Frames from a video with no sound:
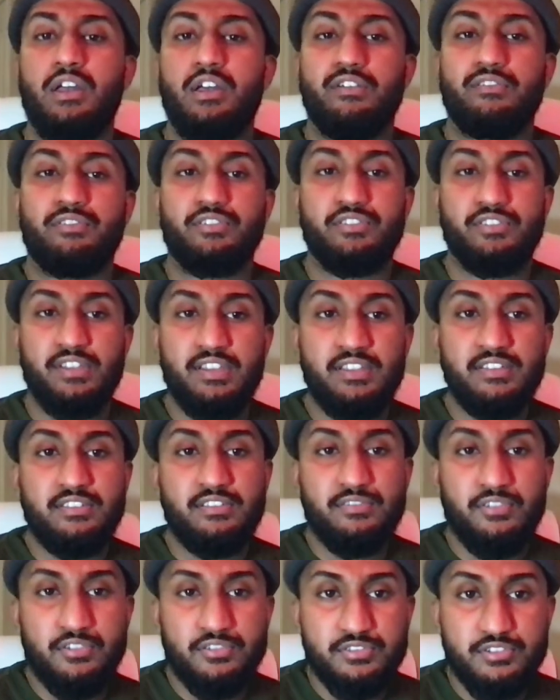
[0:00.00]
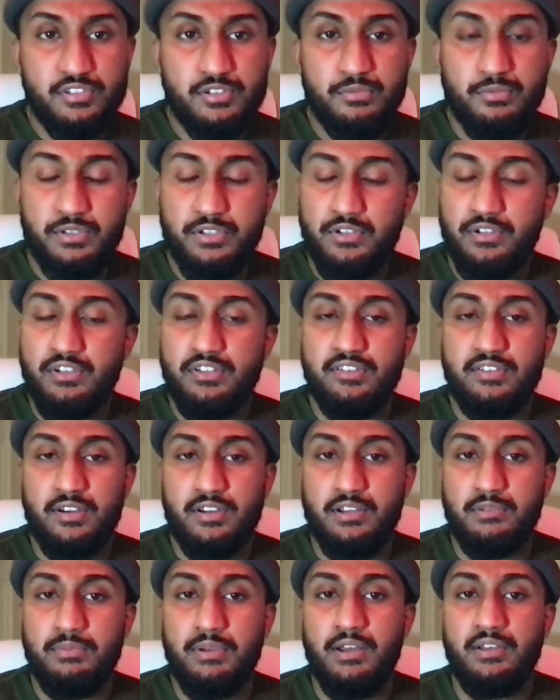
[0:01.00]
For today's devotional, we're going to
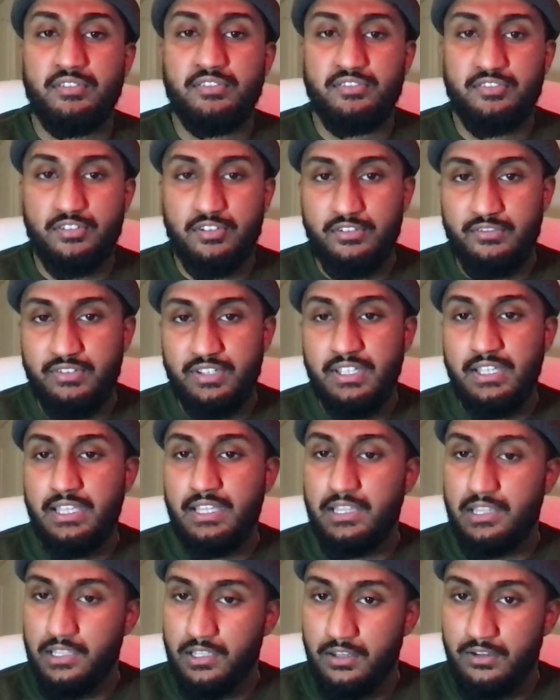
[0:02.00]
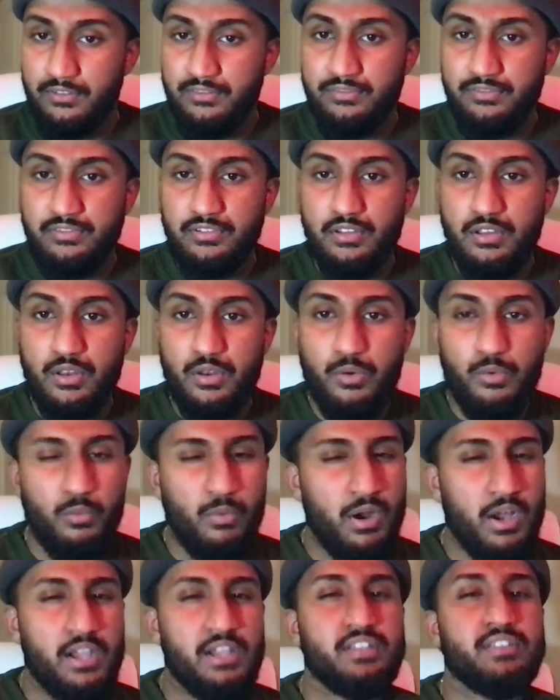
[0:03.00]
talk about serving and love.
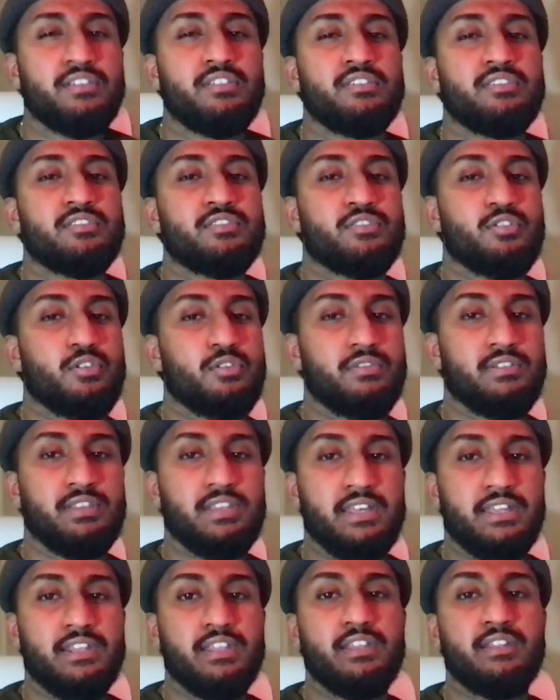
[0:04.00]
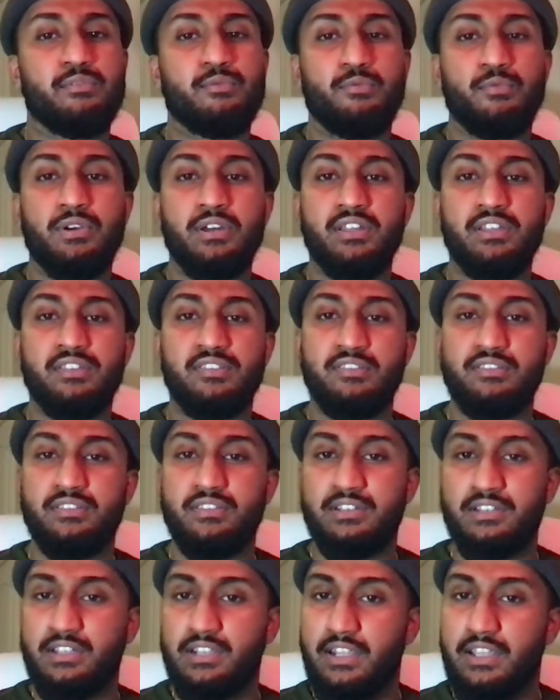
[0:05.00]
Why are these correlated? What is
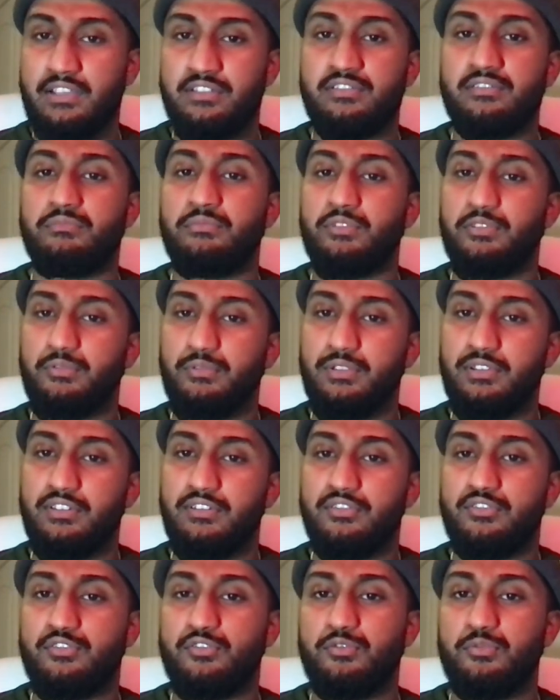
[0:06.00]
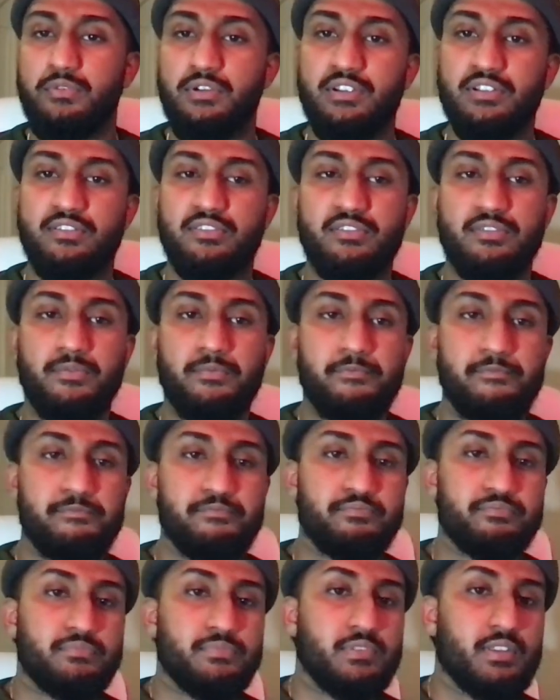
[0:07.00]
the connection between these two words?
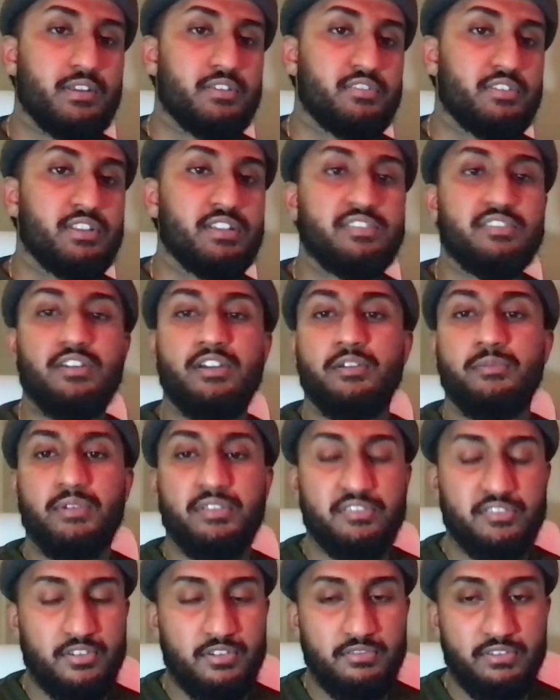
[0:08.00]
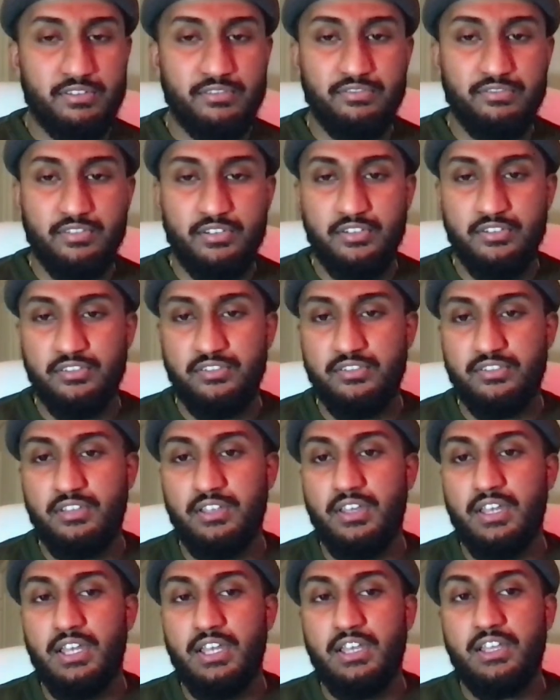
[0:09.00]
So let's talk about serving first.
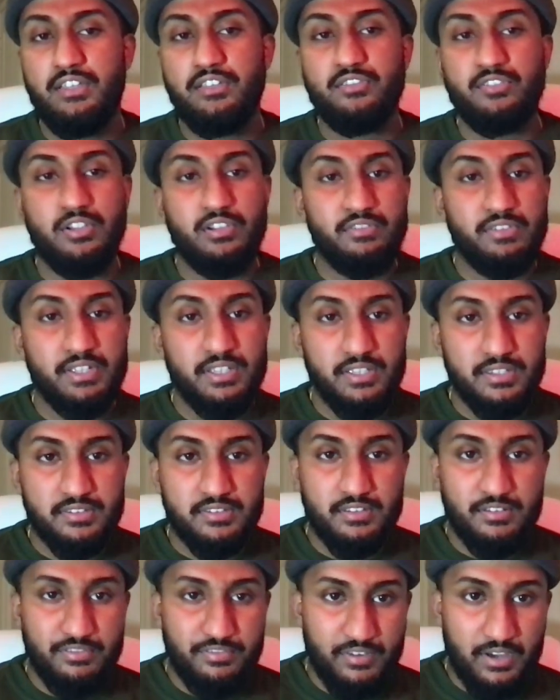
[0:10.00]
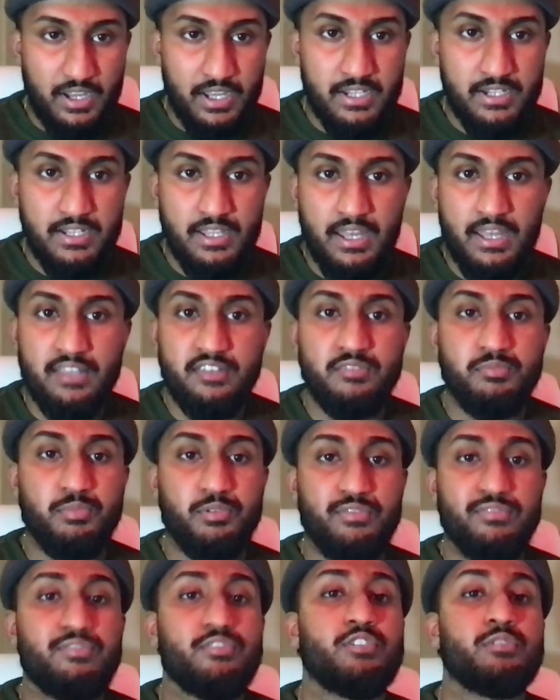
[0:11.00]
Serving is defined as
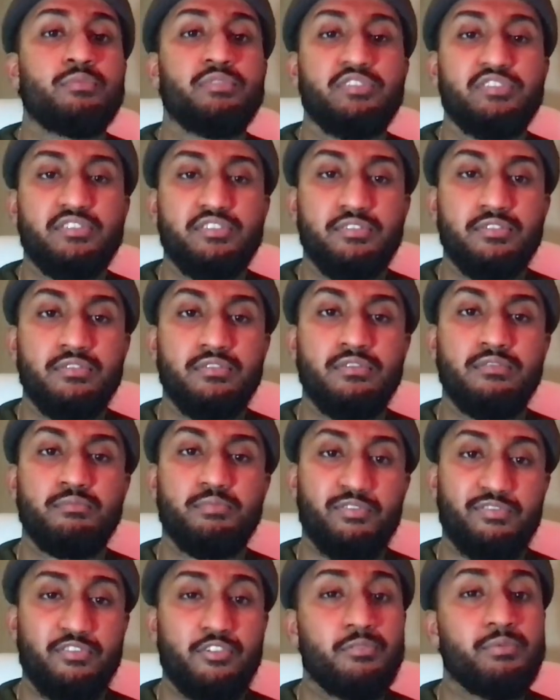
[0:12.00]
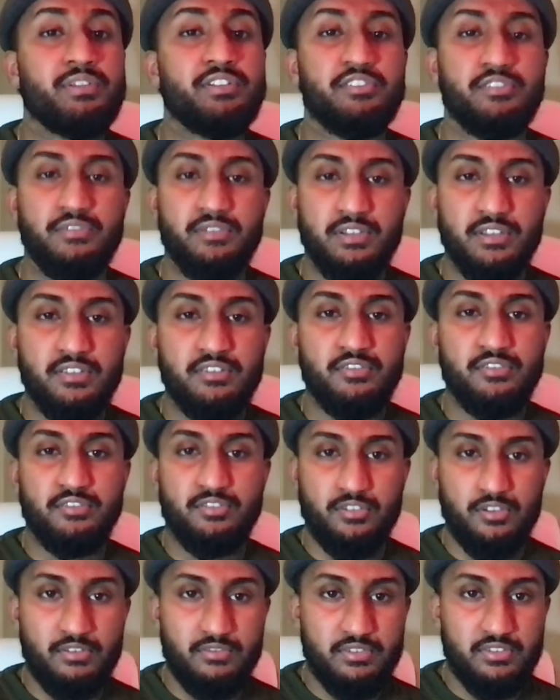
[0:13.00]
performing duties or
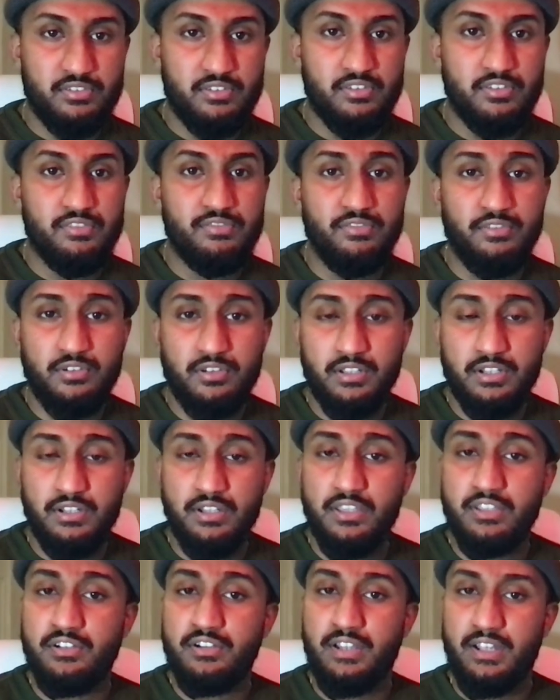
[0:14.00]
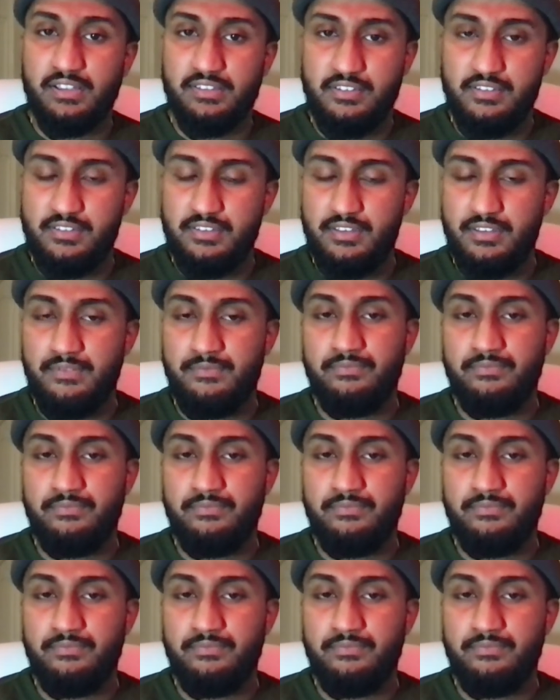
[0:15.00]
services for another entity.